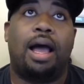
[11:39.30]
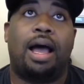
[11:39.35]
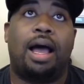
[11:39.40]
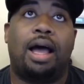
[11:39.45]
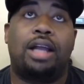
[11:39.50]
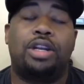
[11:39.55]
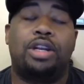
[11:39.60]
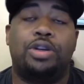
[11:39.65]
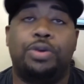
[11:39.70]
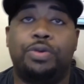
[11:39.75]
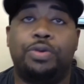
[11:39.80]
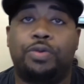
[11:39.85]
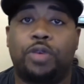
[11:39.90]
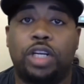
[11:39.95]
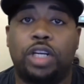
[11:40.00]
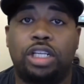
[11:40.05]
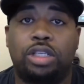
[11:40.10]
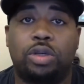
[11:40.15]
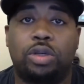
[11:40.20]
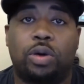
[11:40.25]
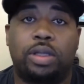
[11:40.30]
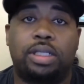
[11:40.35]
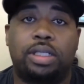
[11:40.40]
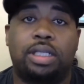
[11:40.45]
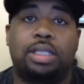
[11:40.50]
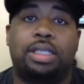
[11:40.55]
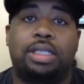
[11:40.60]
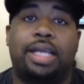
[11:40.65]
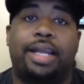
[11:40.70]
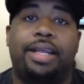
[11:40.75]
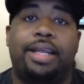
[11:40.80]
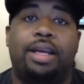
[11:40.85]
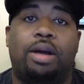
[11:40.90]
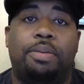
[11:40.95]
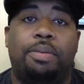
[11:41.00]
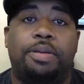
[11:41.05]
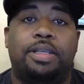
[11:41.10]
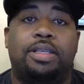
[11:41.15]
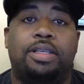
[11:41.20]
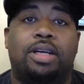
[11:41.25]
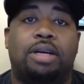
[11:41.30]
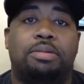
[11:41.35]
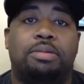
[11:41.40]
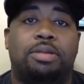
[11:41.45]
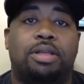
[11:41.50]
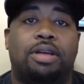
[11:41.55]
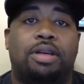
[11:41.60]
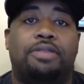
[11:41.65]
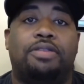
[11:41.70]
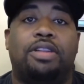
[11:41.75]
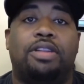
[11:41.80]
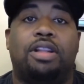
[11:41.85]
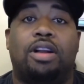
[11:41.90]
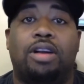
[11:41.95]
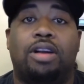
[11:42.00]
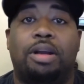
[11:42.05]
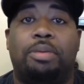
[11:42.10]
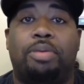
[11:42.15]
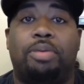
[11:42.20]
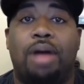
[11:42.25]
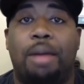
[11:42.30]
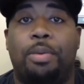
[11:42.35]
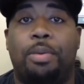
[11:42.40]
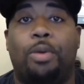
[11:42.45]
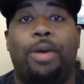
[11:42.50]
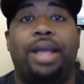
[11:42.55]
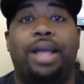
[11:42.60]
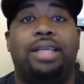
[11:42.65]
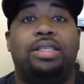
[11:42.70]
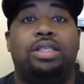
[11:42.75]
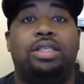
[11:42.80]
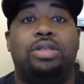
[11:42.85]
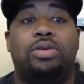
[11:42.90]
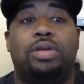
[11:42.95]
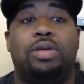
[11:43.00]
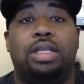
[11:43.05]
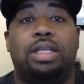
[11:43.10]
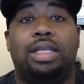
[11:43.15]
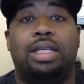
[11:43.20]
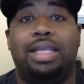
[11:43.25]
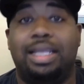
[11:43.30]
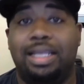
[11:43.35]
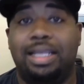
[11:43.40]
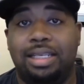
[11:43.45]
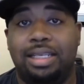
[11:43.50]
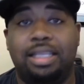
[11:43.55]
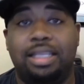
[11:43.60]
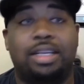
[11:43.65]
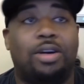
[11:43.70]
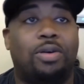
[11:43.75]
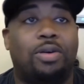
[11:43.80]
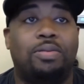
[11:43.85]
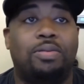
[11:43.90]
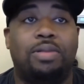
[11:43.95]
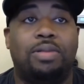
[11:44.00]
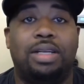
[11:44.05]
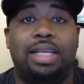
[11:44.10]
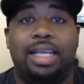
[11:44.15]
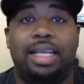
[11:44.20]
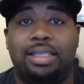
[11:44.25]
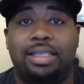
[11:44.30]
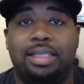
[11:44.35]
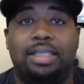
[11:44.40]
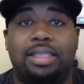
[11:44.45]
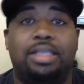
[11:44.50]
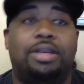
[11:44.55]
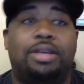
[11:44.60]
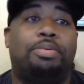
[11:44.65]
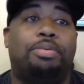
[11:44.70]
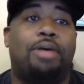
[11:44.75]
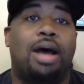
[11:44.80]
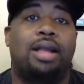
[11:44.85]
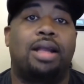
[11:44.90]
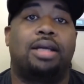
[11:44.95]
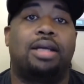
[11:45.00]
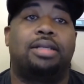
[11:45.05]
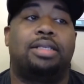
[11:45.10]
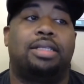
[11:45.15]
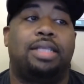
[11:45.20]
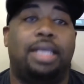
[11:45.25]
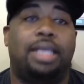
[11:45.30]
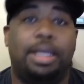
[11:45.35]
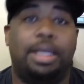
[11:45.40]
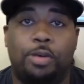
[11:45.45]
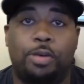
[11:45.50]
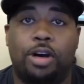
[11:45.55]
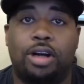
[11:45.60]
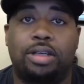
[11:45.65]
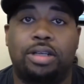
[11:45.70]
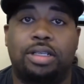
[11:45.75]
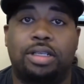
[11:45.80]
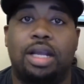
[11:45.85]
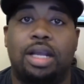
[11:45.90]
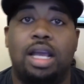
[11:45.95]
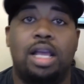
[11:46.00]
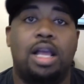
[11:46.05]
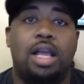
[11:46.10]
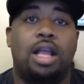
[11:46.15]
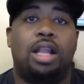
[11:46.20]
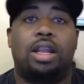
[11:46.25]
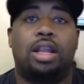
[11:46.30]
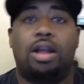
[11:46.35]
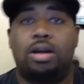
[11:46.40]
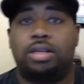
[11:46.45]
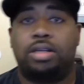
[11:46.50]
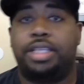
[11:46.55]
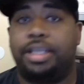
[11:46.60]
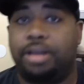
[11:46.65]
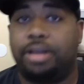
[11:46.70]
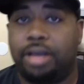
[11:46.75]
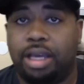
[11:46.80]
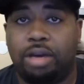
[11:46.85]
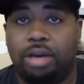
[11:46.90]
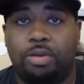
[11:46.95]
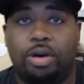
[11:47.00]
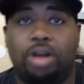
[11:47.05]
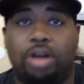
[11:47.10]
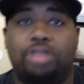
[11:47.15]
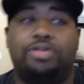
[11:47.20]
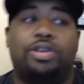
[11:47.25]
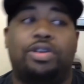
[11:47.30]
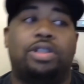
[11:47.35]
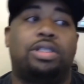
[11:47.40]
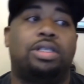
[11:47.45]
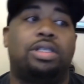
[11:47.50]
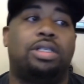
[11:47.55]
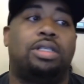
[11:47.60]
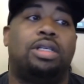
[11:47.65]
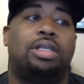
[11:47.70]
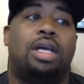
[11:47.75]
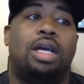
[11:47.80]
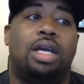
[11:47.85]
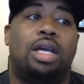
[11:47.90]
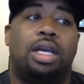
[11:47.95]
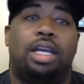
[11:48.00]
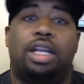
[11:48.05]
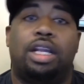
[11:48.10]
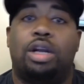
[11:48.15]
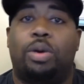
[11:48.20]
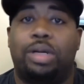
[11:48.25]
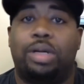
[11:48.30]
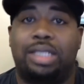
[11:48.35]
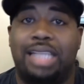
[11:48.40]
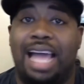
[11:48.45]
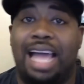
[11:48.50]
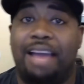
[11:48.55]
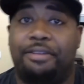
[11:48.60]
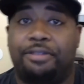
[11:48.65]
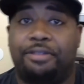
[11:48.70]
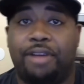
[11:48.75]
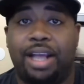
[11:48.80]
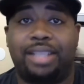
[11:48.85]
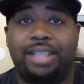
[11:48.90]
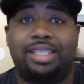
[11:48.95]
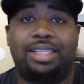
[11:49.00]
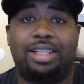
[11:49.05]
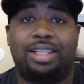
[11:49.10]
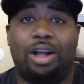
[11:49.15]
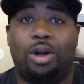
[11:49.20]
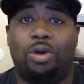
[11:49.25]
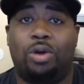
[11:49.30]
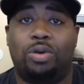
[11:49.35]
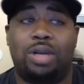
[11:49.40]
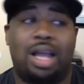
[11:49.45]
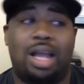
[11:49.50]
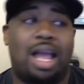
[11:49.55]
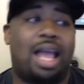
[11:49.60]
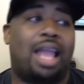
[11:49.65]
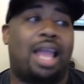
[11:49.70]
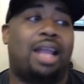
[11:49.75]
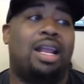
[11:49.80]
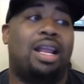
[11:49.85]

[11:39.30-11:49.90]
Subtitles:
new resources that help in terms of learning proper ways to list your products and keywords and long tail keywords versus exact phrases, the whole nine.